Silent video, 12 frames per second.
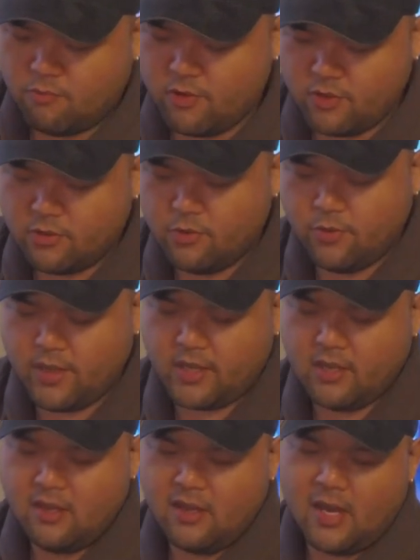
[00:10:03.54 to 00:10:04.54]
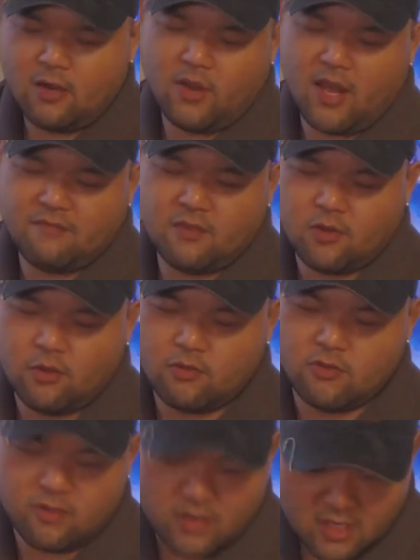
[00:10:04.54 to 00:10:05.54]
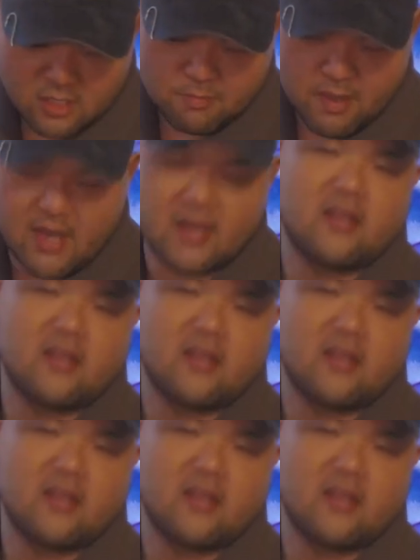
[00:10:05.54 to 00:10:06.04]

probably not have to ever use 80-pound,